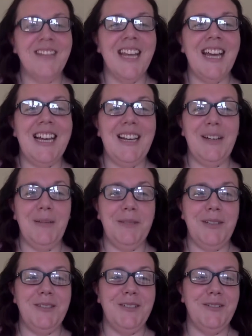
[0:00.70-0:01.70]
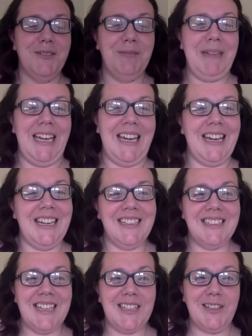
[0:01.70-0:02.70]
Hello beautiful beings,
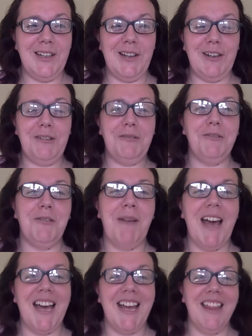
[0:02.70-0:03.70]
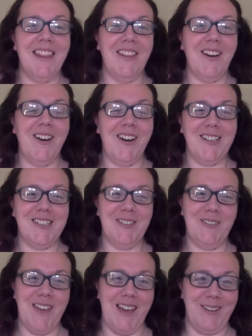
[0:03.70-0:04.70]
it's Lou from At the Heart of
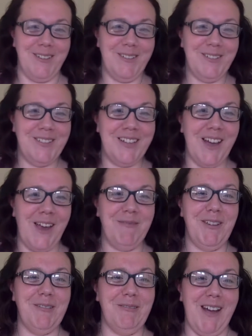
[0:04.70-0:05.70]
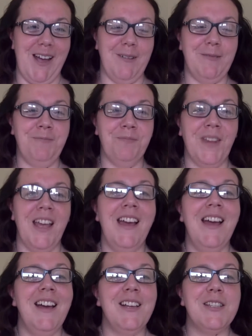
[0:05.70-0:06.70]
Health. I hope you're well.
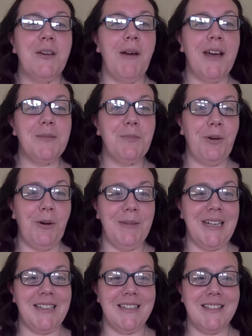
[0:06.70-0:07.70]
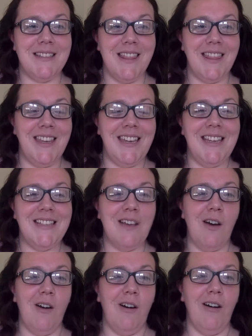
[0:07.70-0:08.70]
So as promised, this
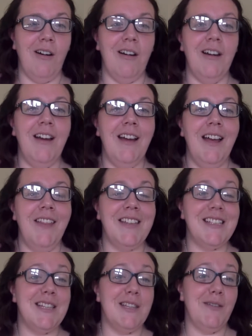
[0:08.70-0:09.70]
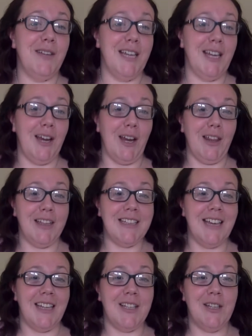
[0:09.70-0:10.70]
is the video that
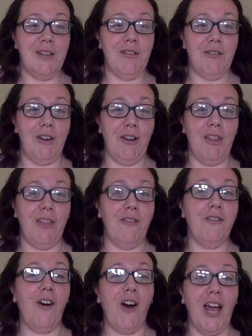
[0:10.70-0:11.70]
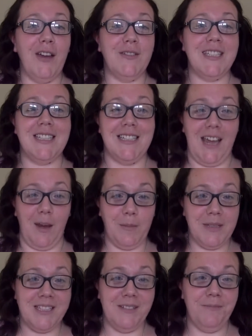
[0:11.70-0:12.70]
takes you through the 5
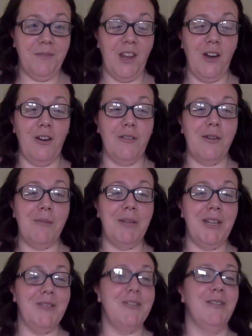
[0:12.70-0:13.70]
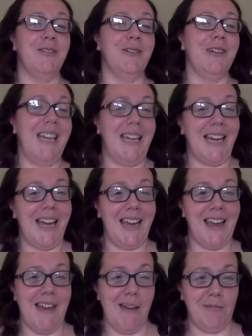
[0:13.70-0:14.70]
steps of beautiful
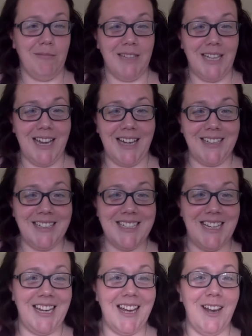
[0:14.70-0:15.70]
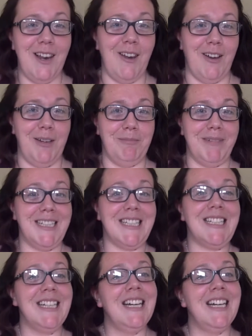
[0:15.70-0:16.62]
EAM, the energy alignment